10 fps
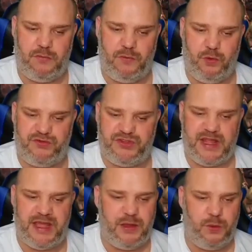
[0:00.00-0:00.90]
or
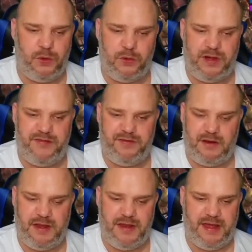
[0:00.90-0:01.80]
steel or
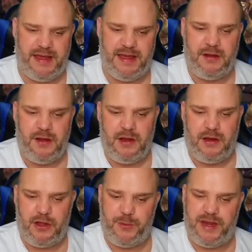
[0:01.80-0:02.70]
anything like that.
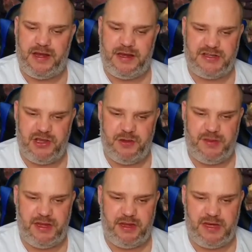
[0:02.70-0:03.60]
Nobody had any turn
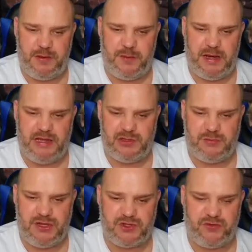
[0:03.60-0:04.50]
meter
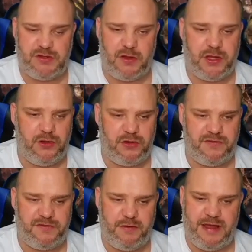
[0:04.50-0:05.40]
manipulation Masteries. I could
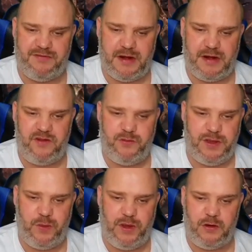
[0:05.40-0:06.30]
not figure out for the life of
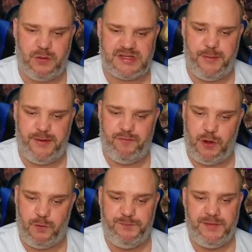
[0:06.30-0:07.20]
me where I was going
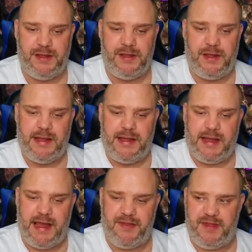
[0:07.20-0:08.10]
wrong.
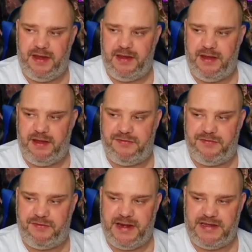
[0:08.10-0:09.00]
And then it
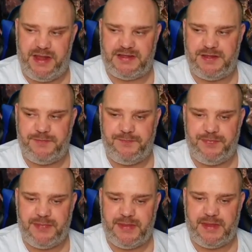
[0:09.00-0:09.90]
finally twigged.
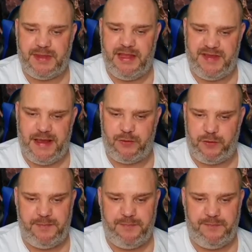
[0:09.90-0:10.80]
It's
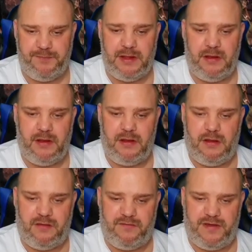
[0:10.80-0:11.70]
Valkyrie.
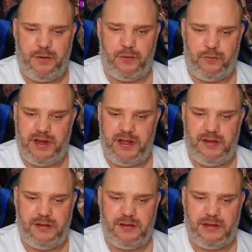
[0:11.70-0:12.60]
Valkyrie,